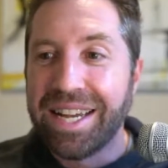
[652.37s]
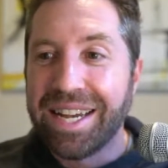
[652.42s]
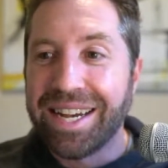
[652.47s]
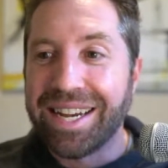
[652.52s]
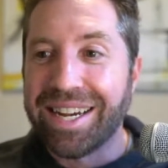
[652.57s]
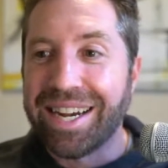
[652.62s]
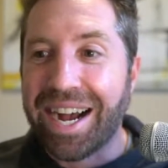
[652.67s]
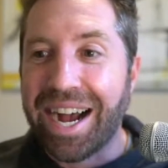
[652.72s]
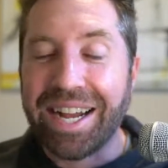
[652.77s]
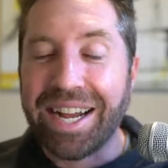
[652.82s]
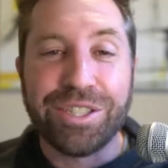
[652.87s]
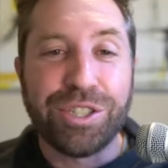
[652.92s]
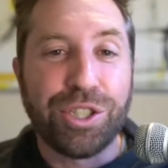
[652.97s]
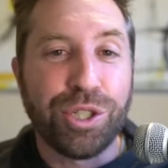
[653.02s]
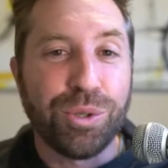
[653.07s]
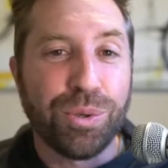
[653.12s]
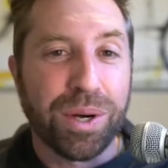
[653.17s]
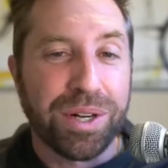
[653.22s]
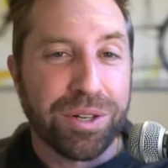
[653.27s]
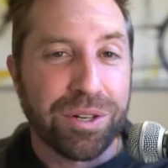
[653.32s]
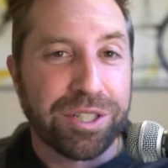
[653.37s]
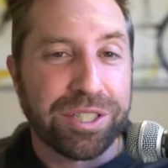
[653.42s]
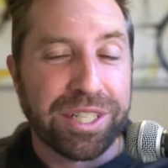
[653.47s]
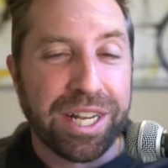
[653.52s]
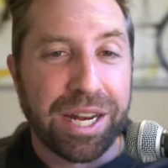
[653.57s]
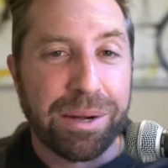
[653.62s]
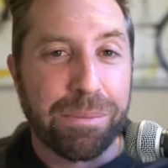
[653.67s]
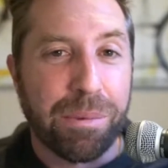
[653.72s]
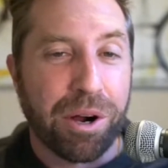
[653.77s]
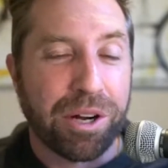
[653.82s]
I do
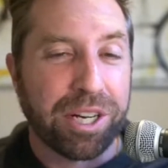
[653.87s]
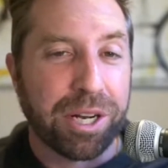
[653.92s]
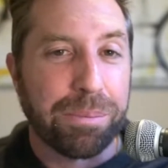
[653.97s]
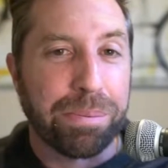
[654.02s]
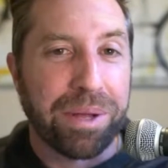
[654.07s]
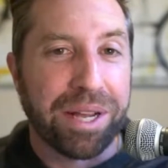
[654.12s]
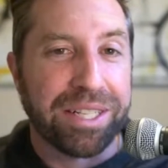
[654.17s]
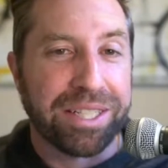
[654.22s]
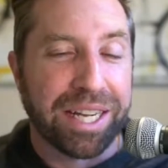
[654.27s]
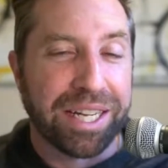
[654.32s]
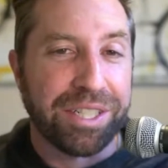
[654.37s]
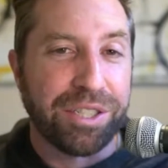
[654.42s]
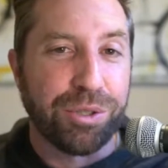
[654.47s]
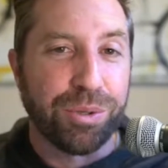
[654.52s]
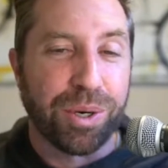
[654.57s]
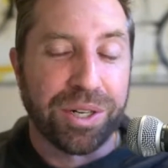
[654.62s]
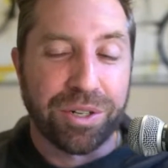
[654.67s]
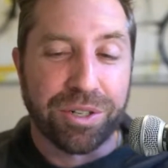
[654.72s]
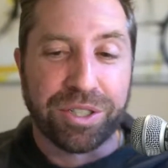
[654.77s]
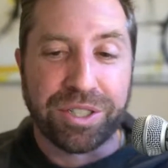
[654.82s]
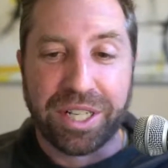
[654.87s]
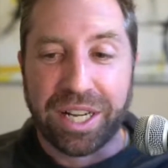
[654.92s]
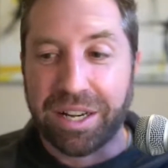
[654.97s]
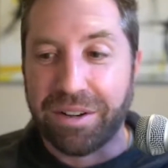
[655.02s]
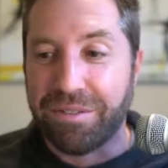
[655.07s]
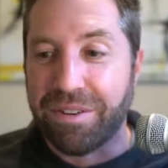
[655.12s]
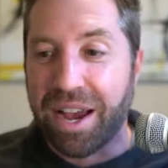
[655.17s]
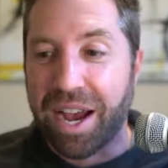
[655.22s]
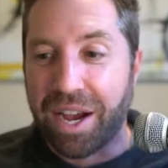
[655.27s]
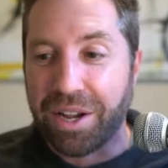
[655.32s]
understand marketplace. I do
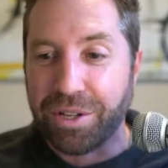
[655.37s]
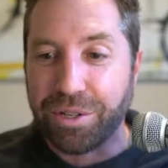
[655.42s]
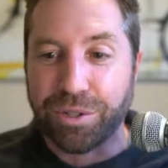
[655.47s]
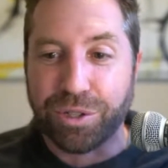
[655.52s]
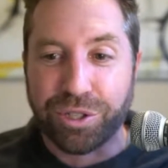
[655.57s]
understand value.